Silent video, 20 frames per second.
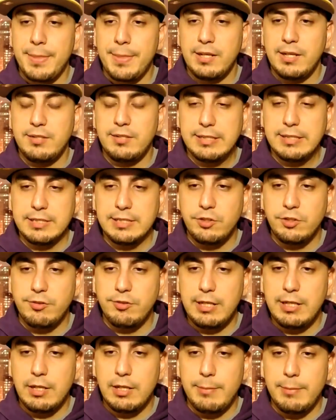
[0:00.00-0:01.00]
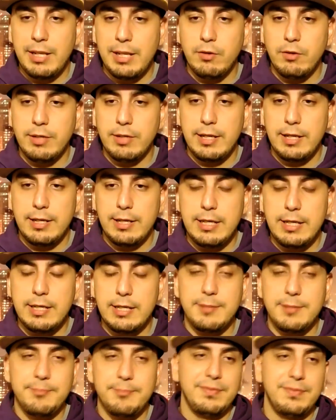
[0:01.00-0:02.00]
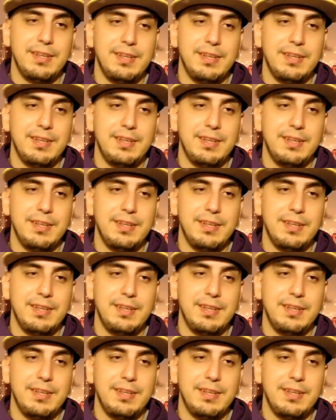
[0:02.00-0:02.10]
He said, did you see LaMelo get heated?